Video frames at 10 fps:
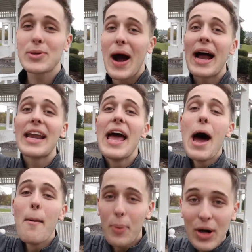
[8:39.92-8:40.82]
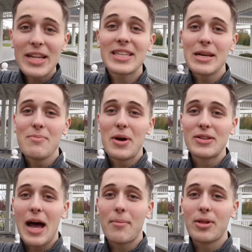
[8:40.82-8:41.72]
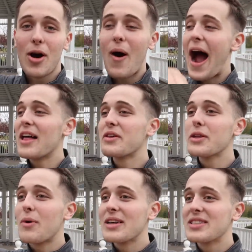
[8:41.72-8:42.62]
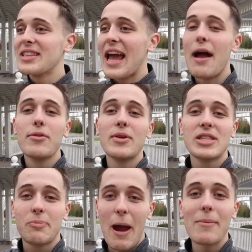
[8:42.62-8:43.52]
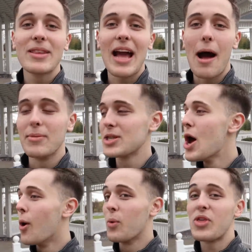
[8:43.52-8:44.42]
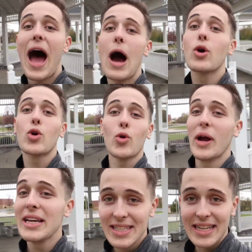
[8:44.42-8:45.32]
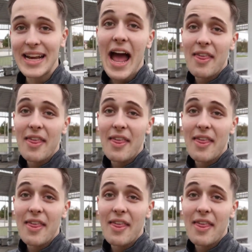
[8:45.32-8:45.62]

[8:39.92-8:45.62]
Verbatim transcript: Squad, put a Team Bill down below. I literally want to see everyone spamming the comments with how crazy